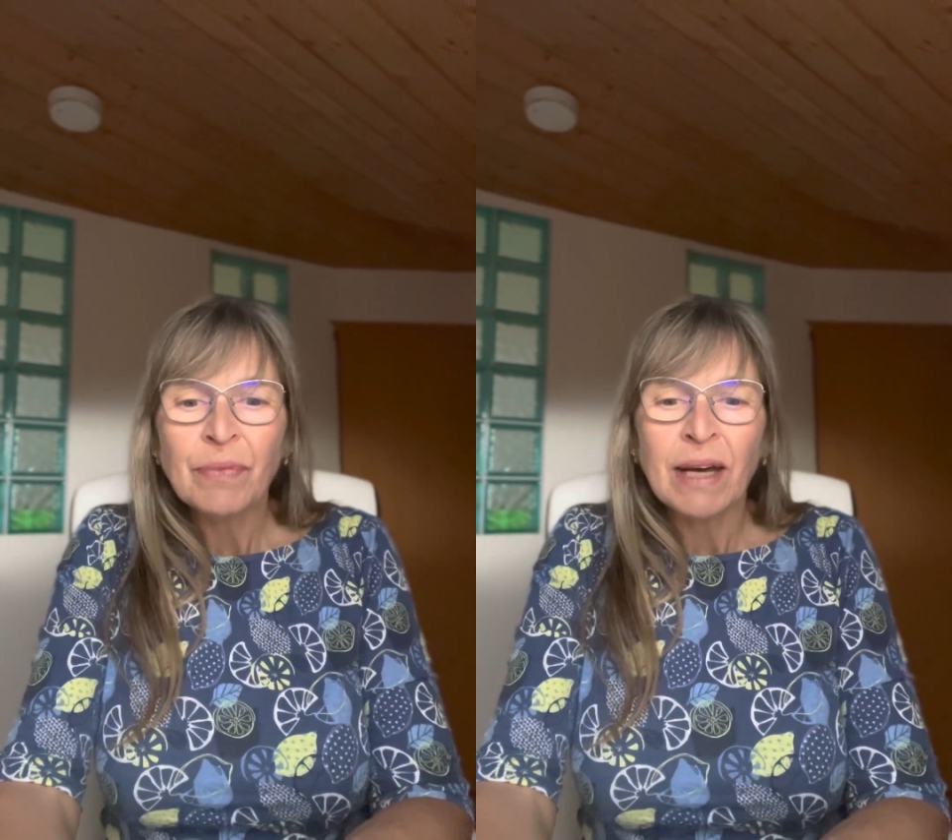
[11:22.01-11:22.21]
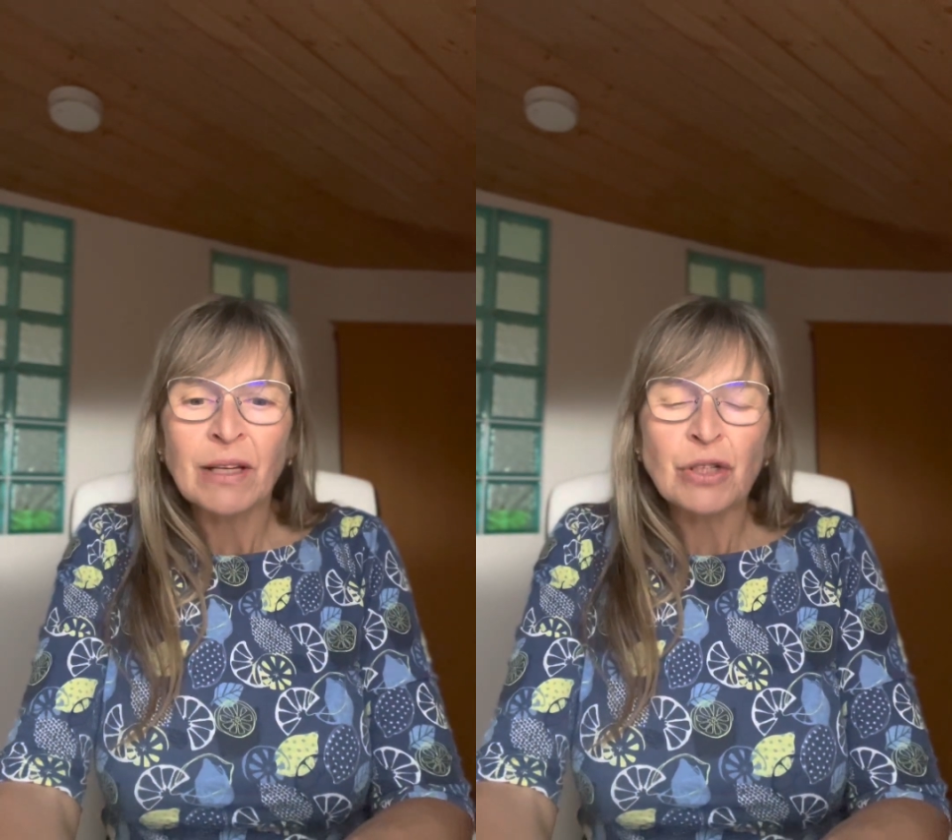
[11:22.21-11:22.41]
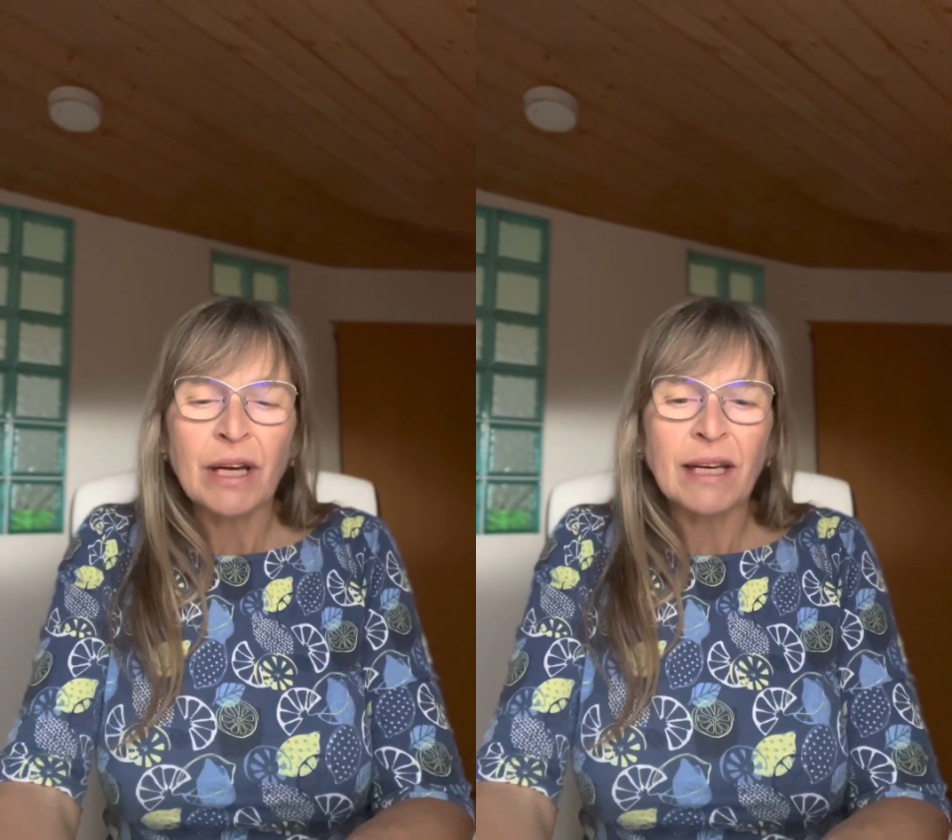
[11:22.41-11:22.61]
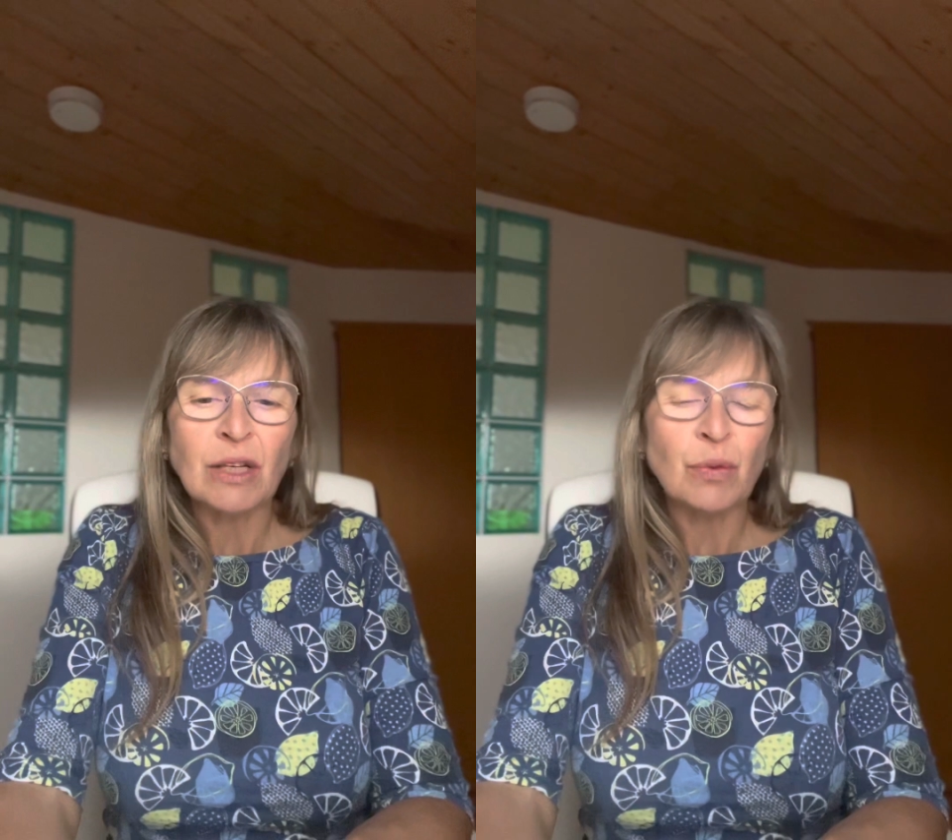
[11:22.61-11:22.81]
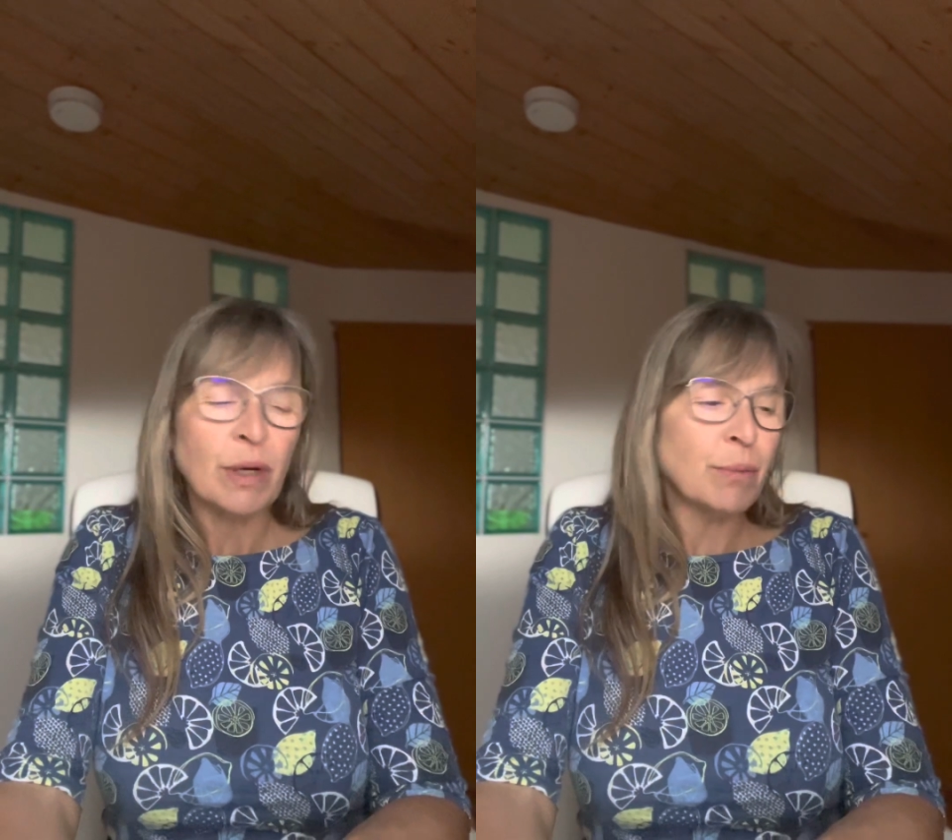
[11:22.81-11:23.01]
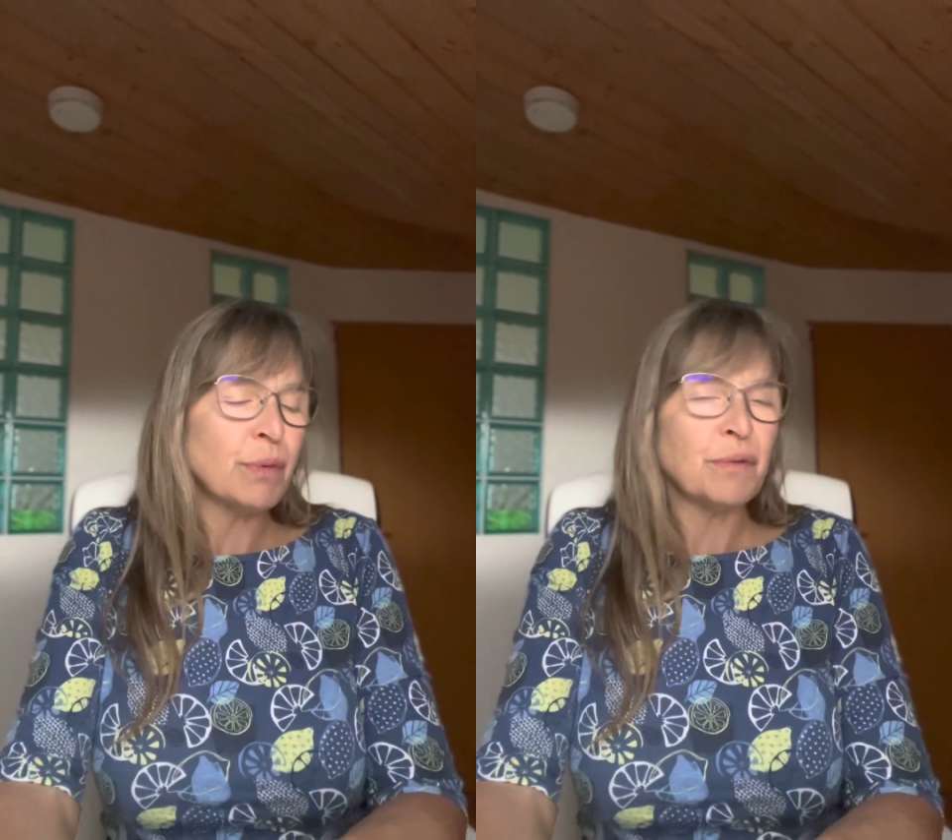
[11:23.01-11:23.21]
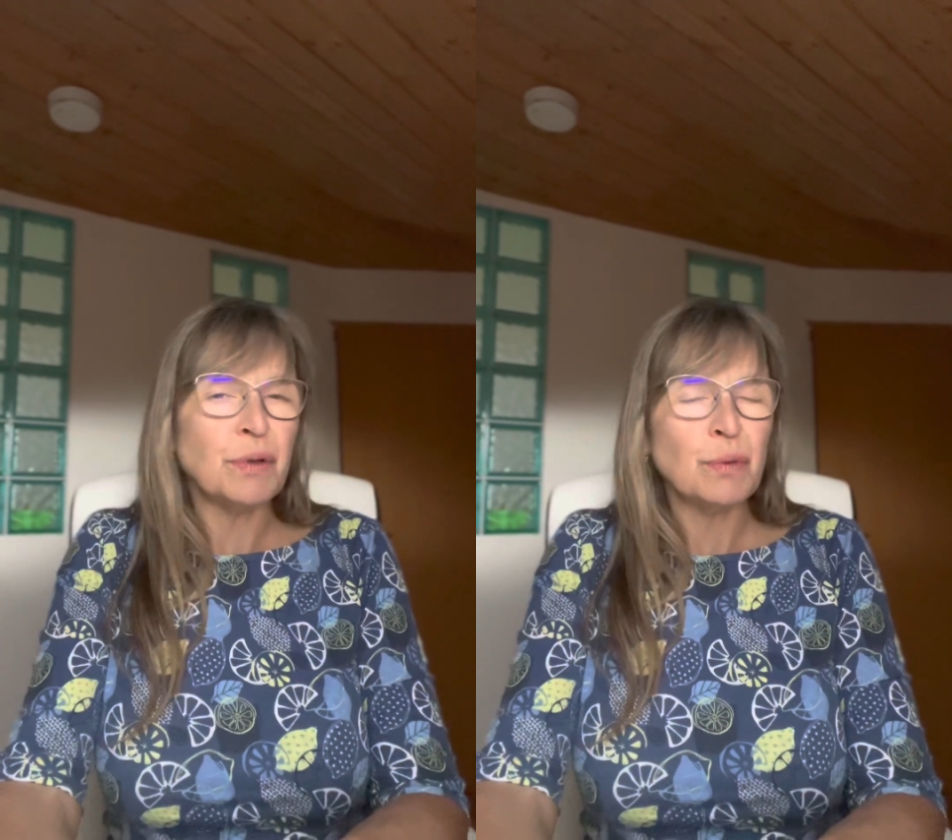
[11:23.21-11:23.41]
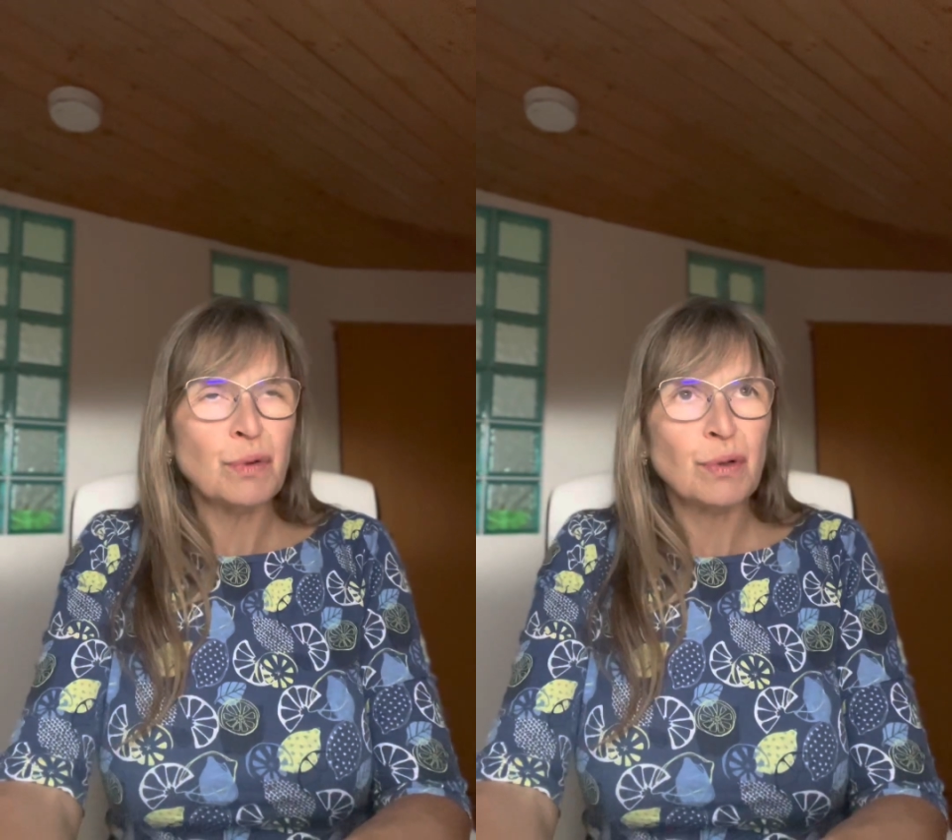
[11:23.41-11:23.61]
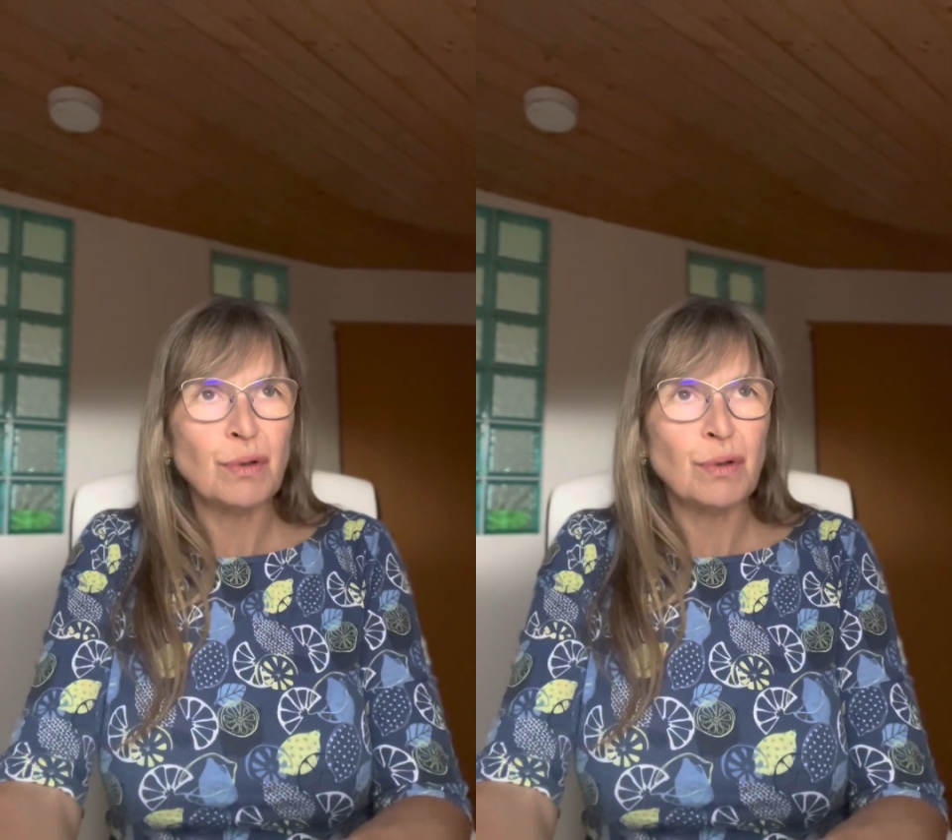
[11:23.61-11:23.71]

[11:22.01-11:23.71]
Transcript: and check it when profuse.